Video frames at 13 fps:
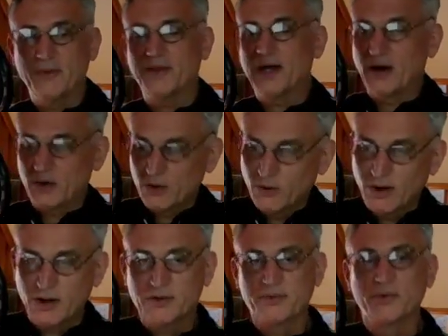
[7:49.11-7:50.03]
without
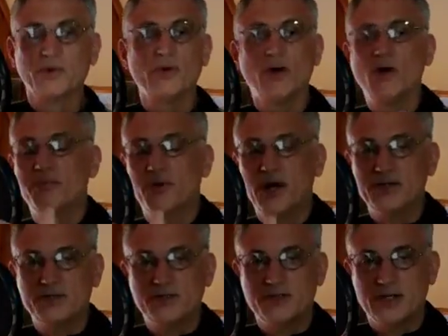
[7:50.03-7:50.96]
going through the whole
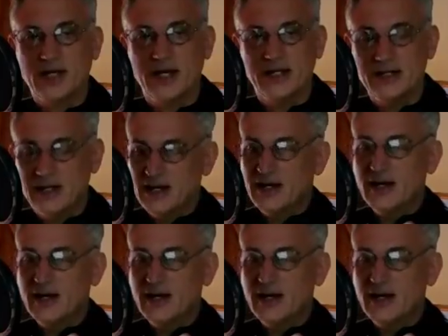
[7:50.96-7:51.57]
process again,